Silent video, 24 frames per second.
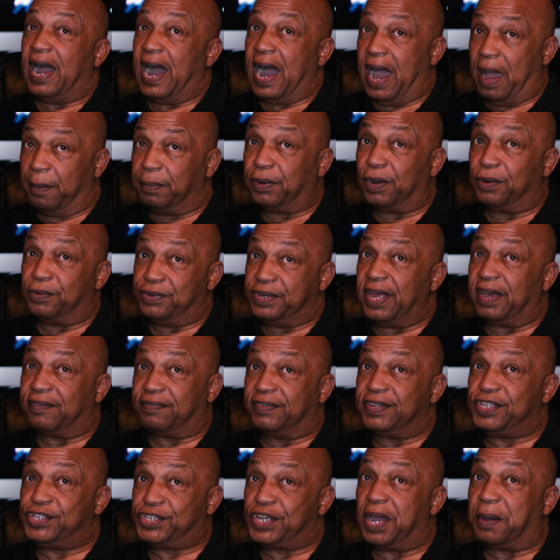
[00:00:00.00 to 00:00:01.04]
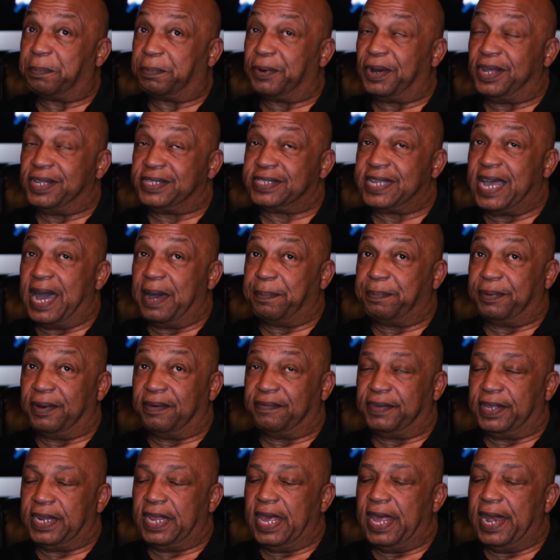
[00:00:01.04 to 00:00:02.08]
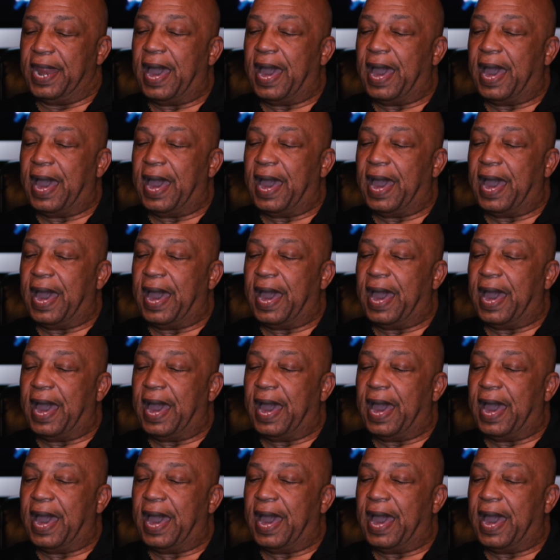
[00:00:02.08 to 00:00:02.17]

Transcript: I'm going to definitely jump on top of it.